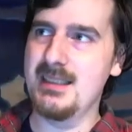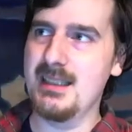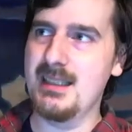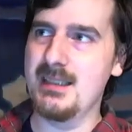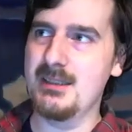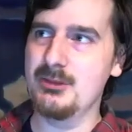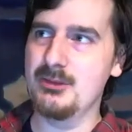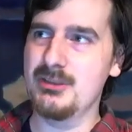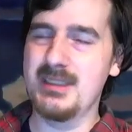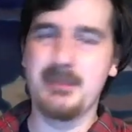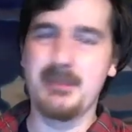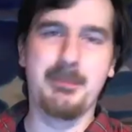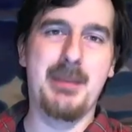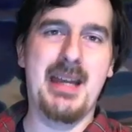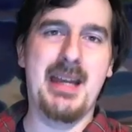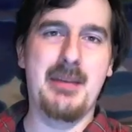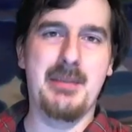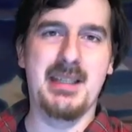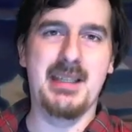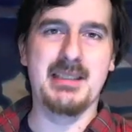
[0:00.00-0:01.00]
Was reading
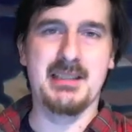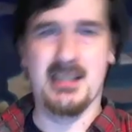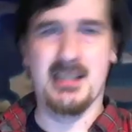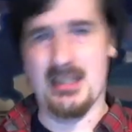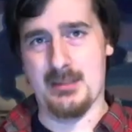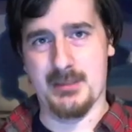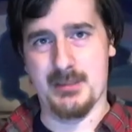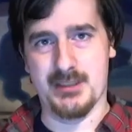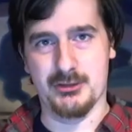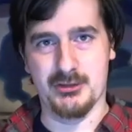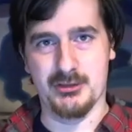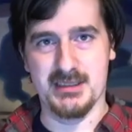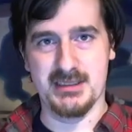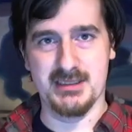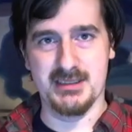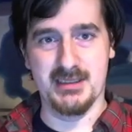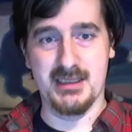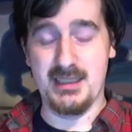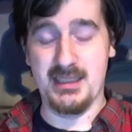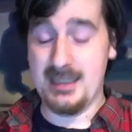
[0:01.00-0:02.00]
Batman comics
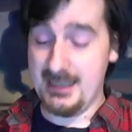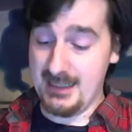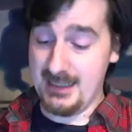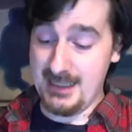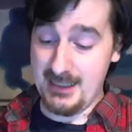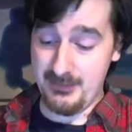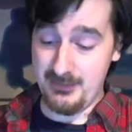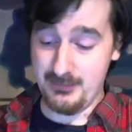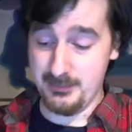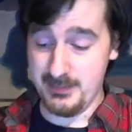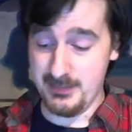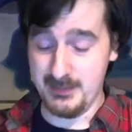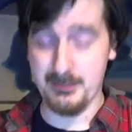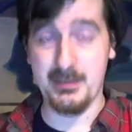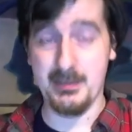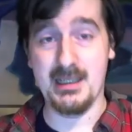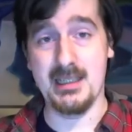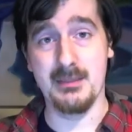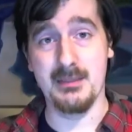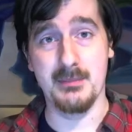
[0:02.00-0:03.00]
recently. I haven't been
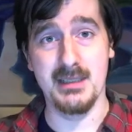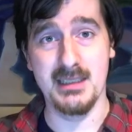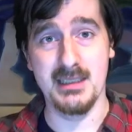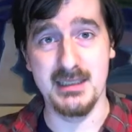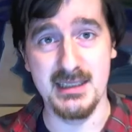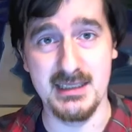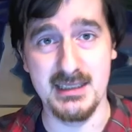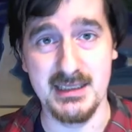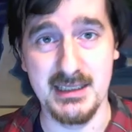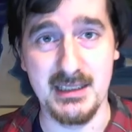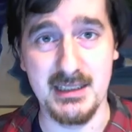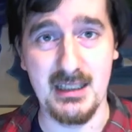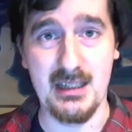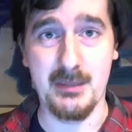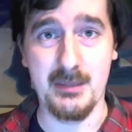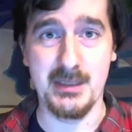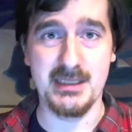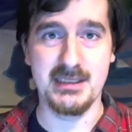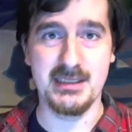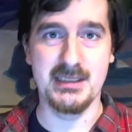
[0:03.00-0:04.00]
buying many DC
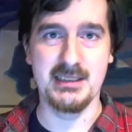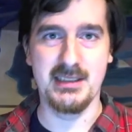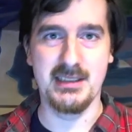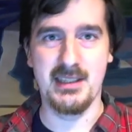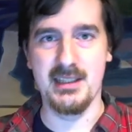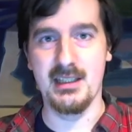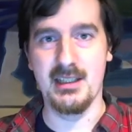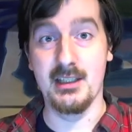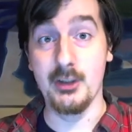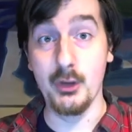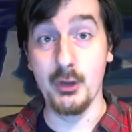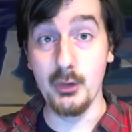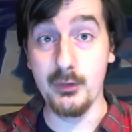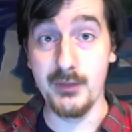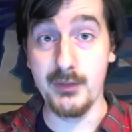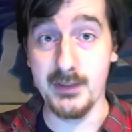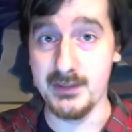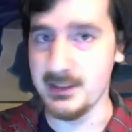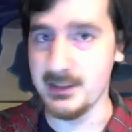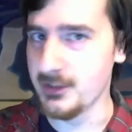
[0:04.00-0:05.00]
comics since the New
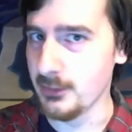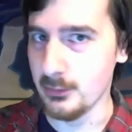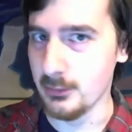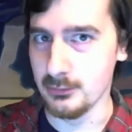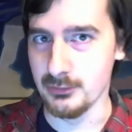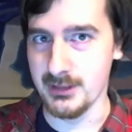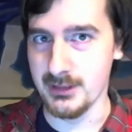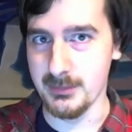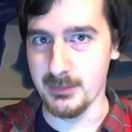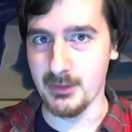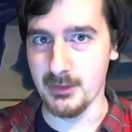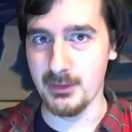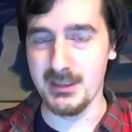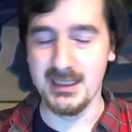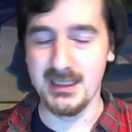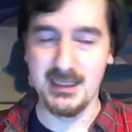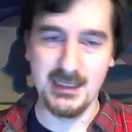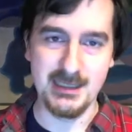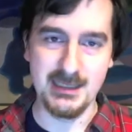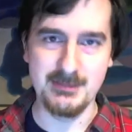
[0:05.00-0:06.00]
52 reboot.
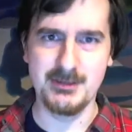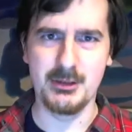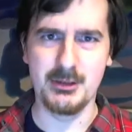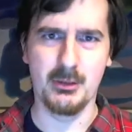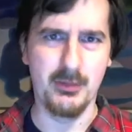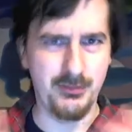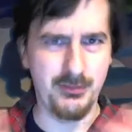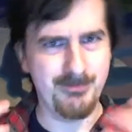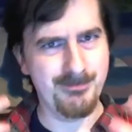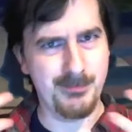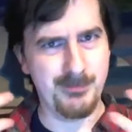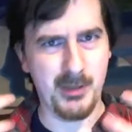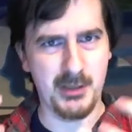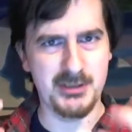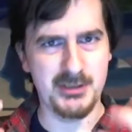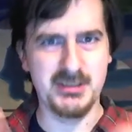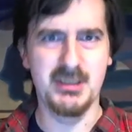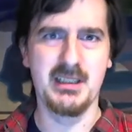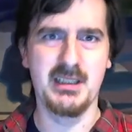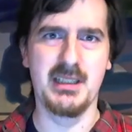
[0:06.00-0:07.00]
It sort of
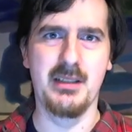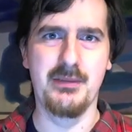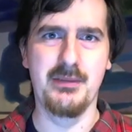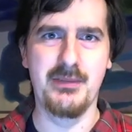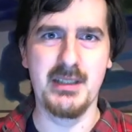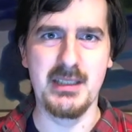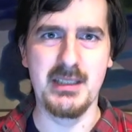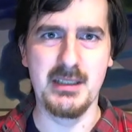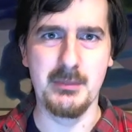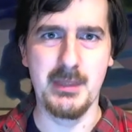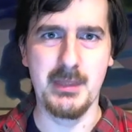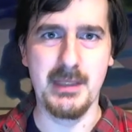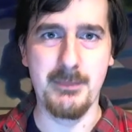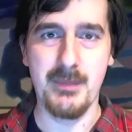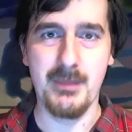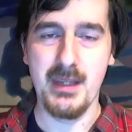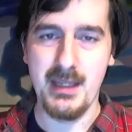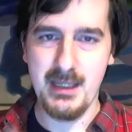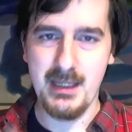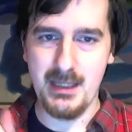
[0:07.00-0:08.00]
personally offended me.
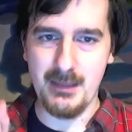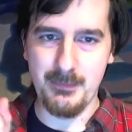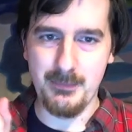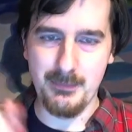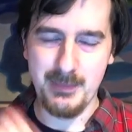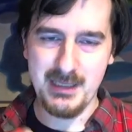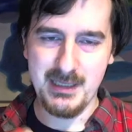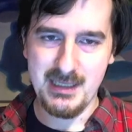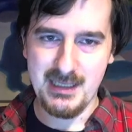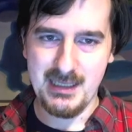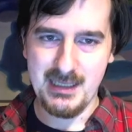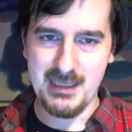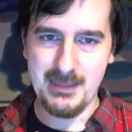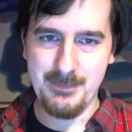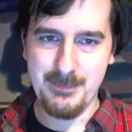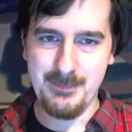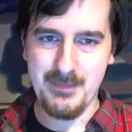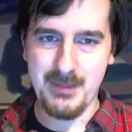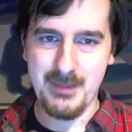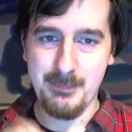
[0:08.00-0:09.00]
But
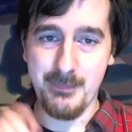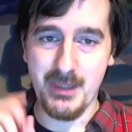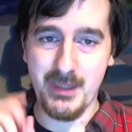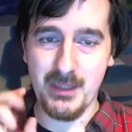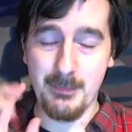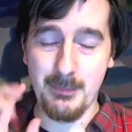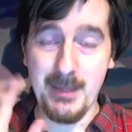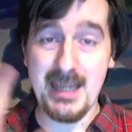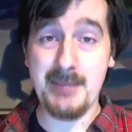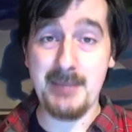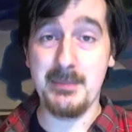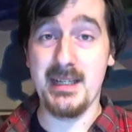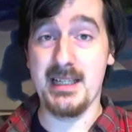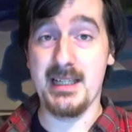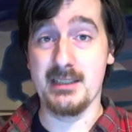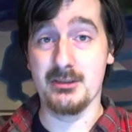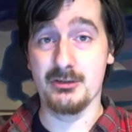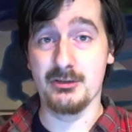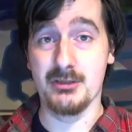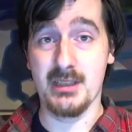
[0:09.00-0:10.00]
the
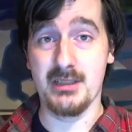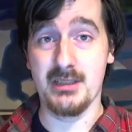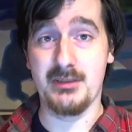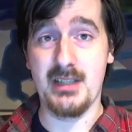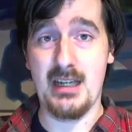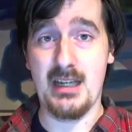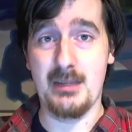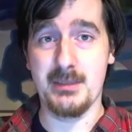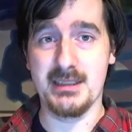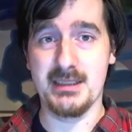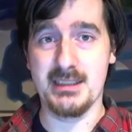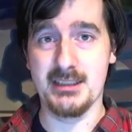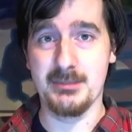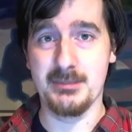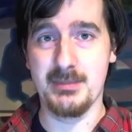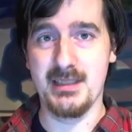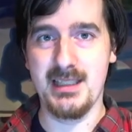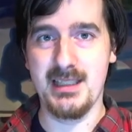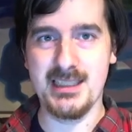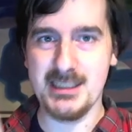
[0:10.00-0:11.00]
Batman run of comics has
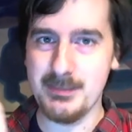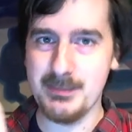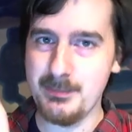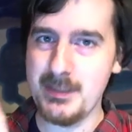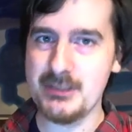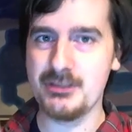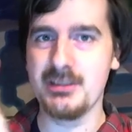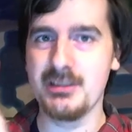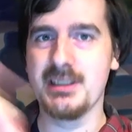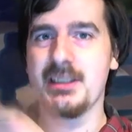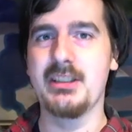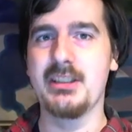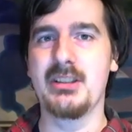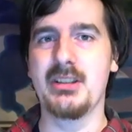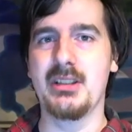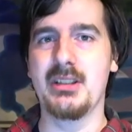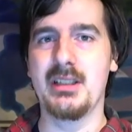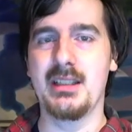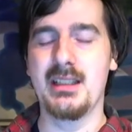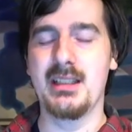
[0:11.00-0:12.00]
been especially
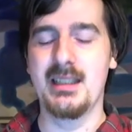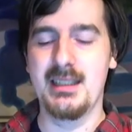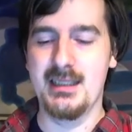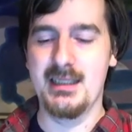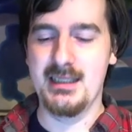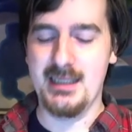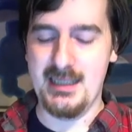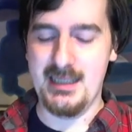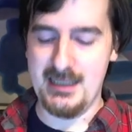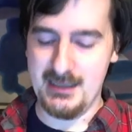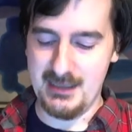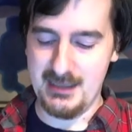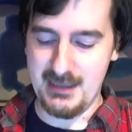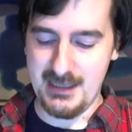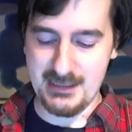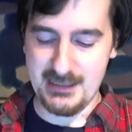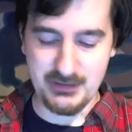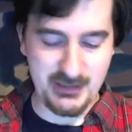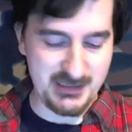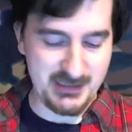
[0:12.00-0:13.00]
good, and
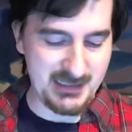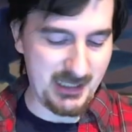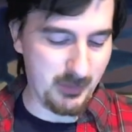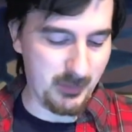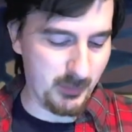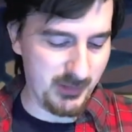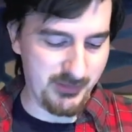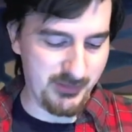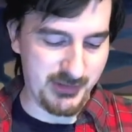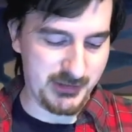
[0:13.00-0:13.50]
I checked out one of the